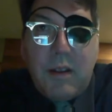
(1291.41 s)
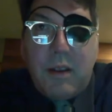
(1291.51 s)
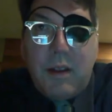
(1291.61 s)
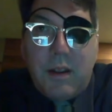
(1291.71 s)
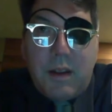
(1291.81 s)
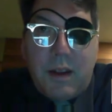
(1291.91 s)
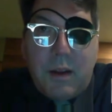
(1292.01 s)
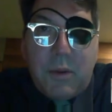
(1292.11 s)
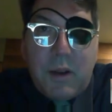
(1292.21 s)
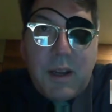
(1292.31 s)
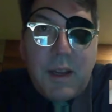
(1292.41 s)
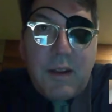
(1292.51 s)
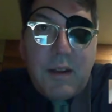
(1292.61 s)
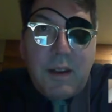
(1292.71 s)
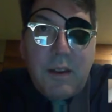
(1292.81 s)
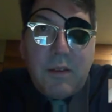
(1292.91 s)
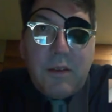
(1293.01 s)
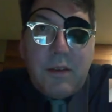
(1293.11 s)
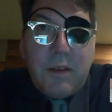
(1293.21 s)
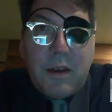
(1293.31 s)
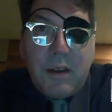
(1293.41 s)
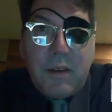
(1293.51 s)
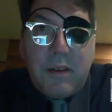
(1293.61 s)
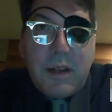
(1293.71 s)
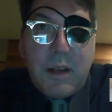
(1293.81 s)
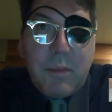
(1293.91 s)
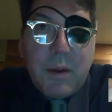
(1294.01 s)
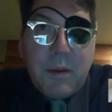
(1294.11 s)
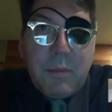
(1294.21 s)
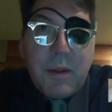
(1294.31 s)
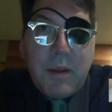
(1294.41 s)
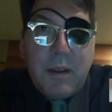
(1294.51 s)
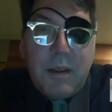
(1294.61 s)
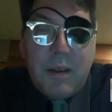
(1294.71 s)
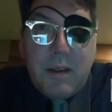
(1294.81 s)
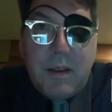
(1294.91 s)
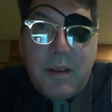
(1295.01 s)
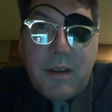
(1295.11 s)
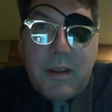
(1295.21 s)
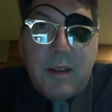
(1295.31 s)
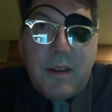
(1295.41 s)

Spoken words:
and I don't want to get on Neil's naughty step here, but I'd